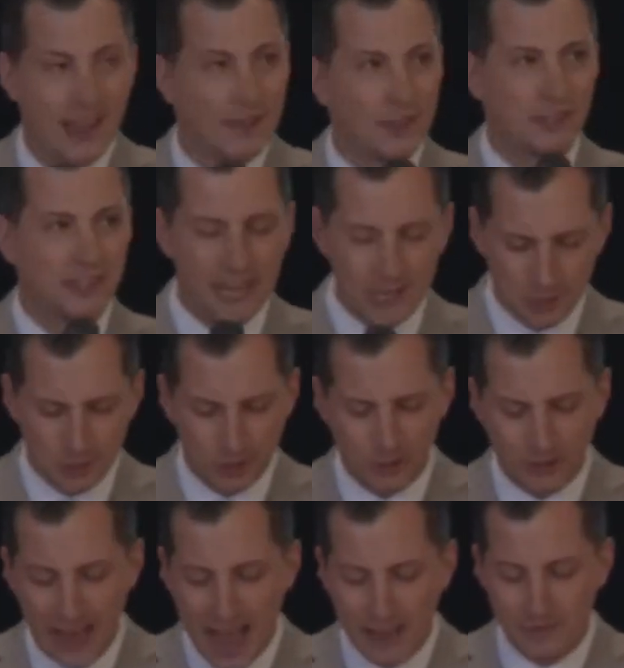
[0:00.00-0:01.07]
The teachers were
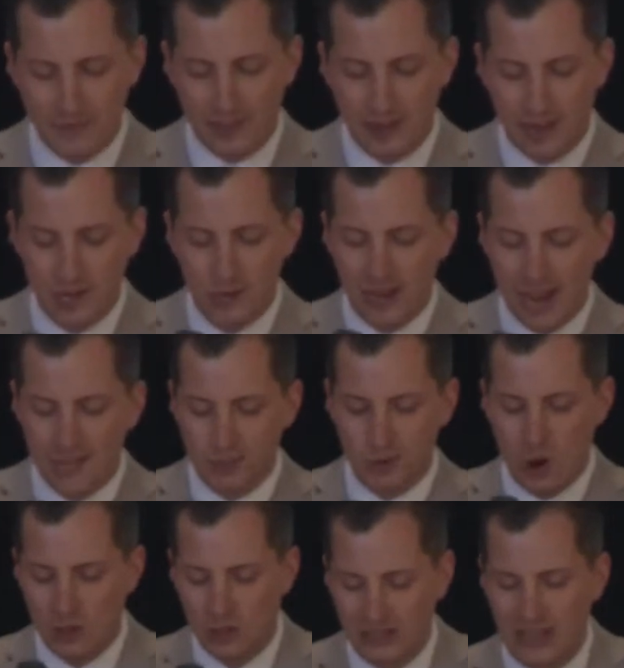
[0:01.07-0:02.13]
laughing, and you guys were
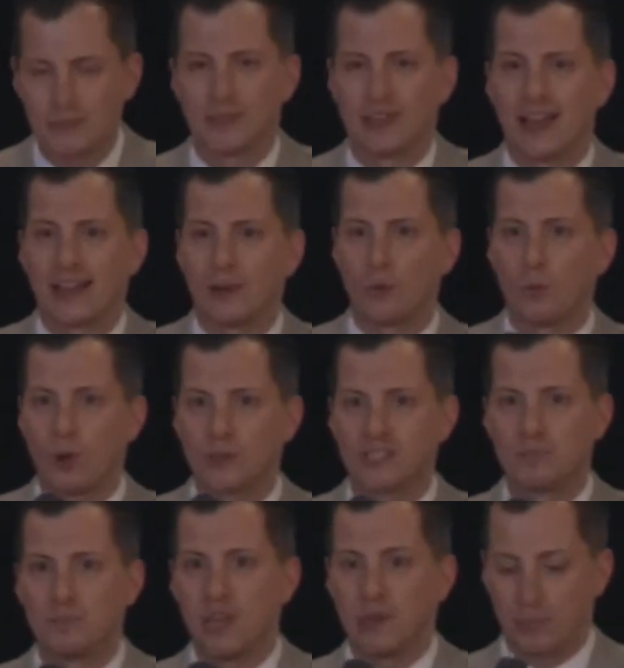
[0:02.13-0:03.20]
all looking at me like, what's
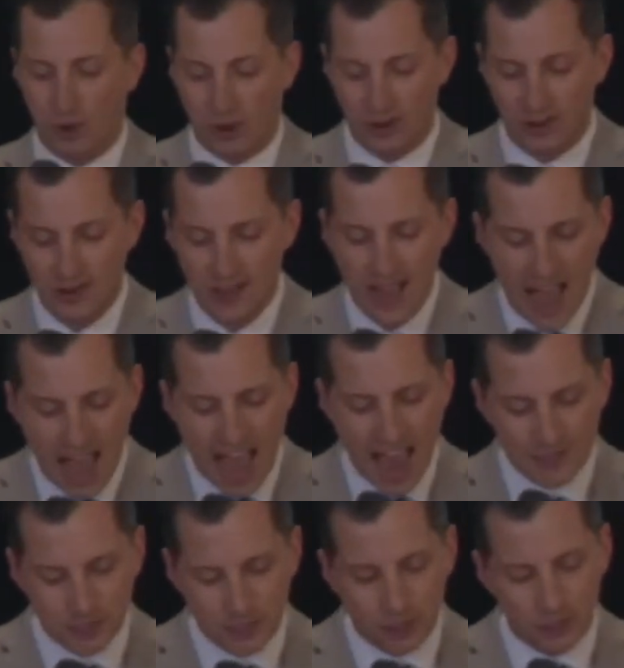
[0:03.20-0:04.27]
a beeper?
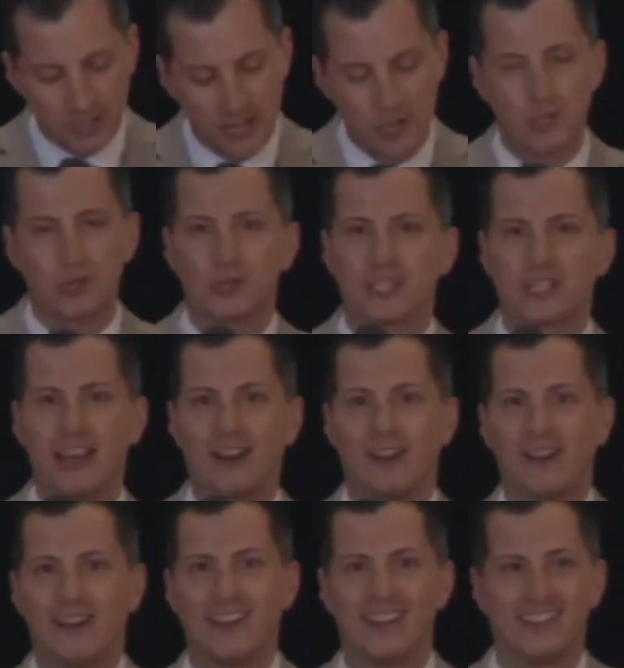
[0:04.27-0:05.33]
Ask your teachers
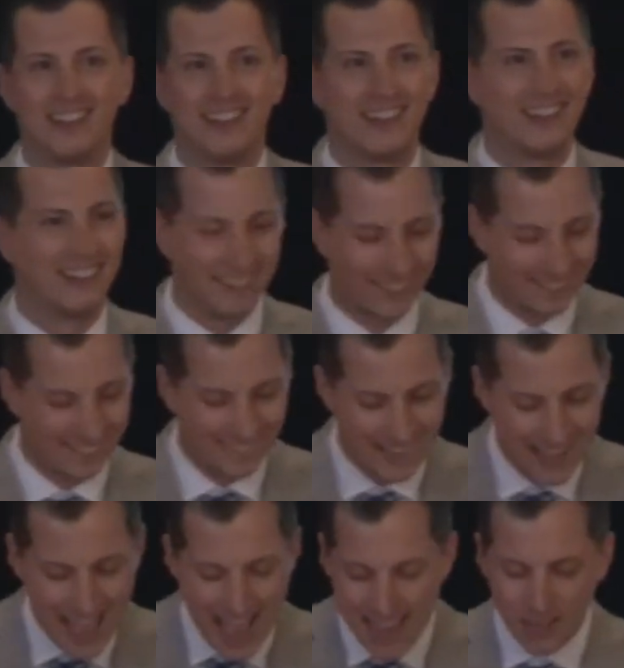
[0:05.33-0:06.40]
later.
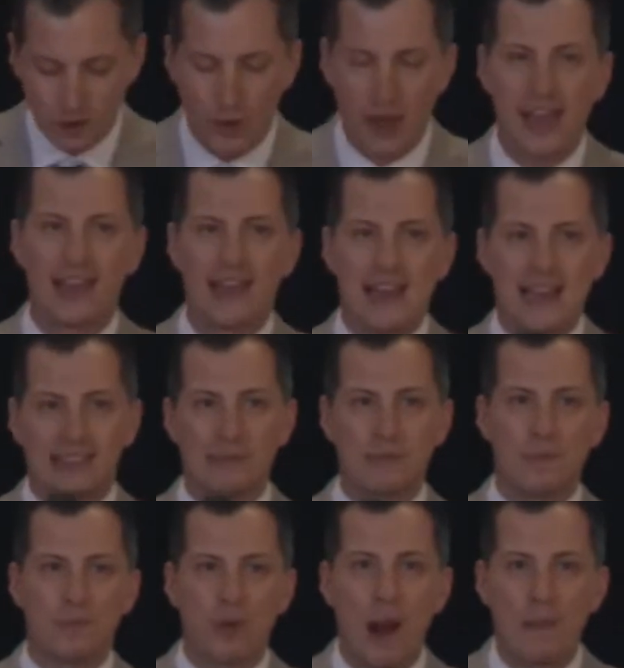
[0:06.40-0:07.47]
Anyway, let
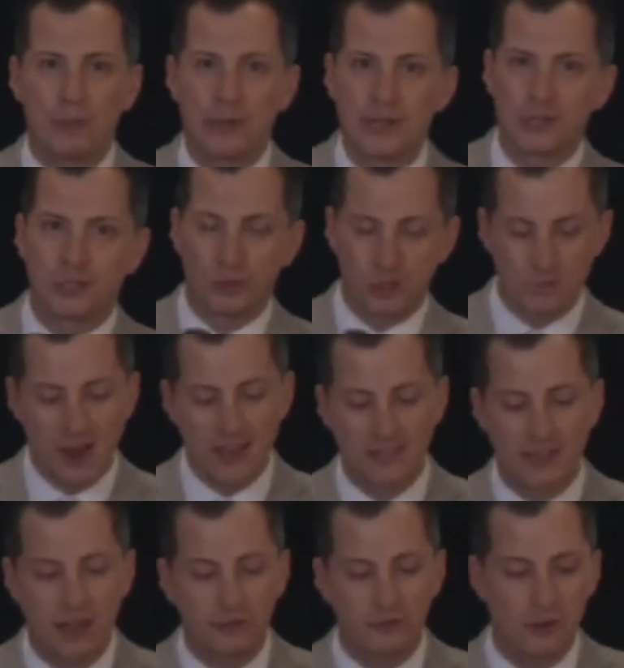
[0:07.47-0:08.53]
me properly introduce
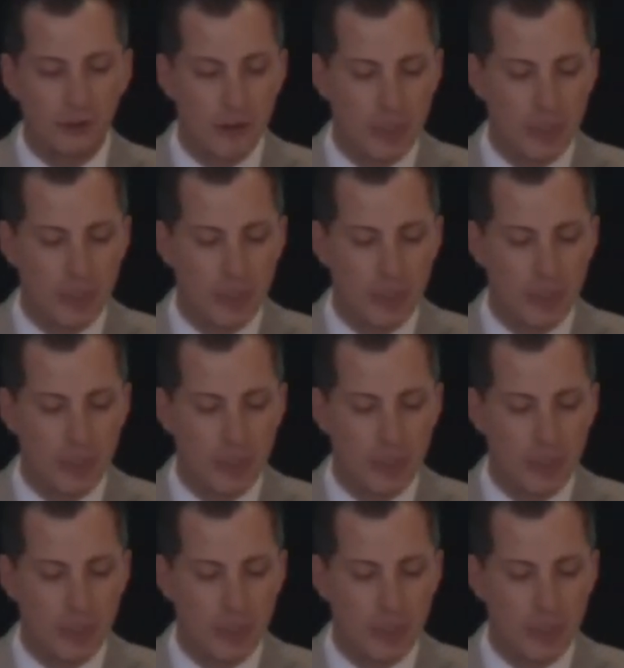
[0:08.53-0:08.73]
myself.